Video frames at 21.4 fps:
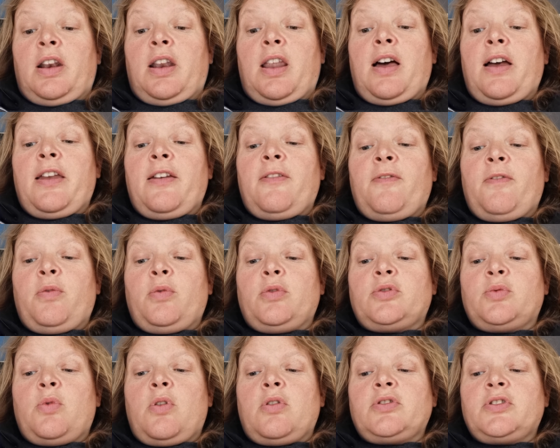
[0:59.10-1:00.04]
Life
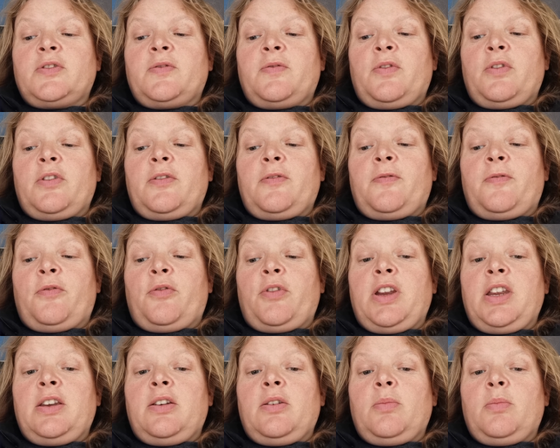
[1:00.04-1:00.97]
was once full of
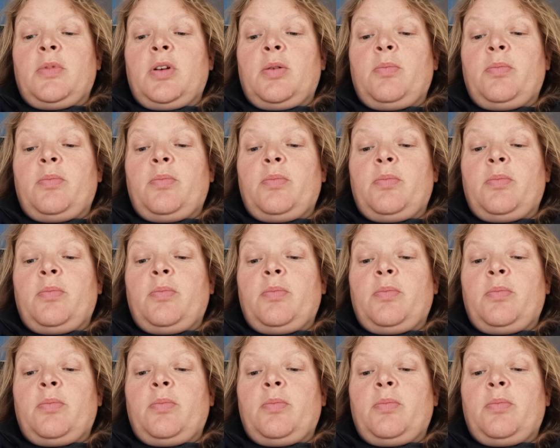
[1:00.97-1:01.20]
freedom